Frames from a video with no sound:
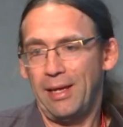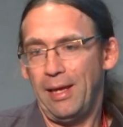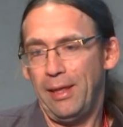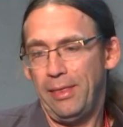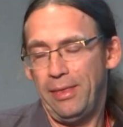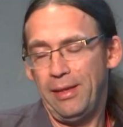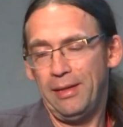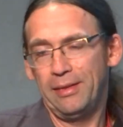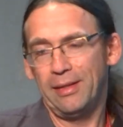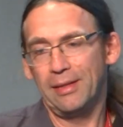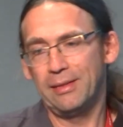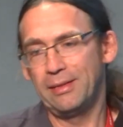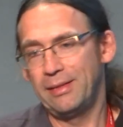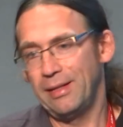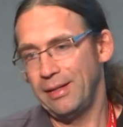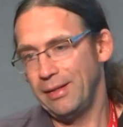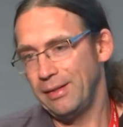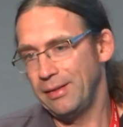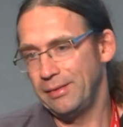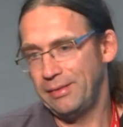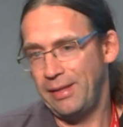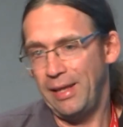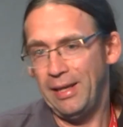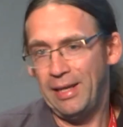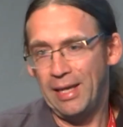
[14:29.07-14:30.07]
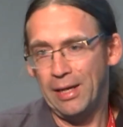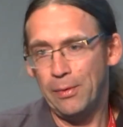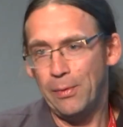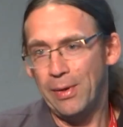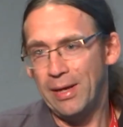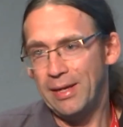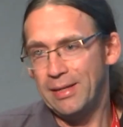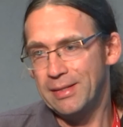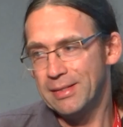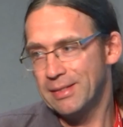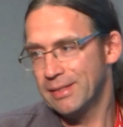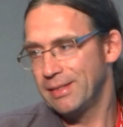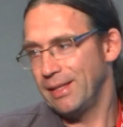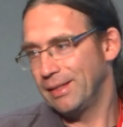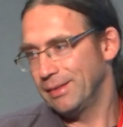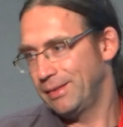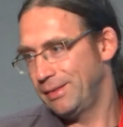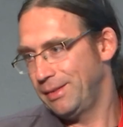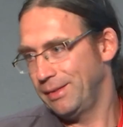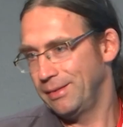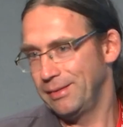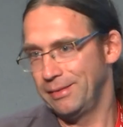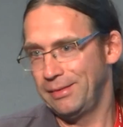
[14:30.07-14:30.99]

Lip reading: I think that the takeaway is that